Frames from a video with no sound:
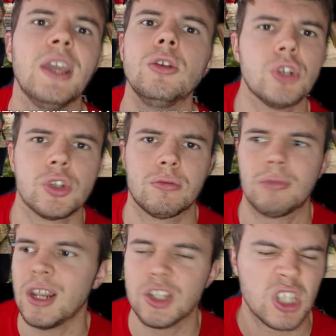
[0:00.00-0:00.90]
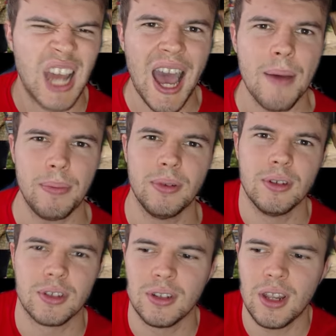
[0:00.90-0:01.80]
It just
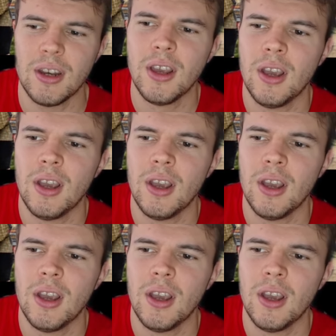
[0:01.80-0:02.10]
happened, and then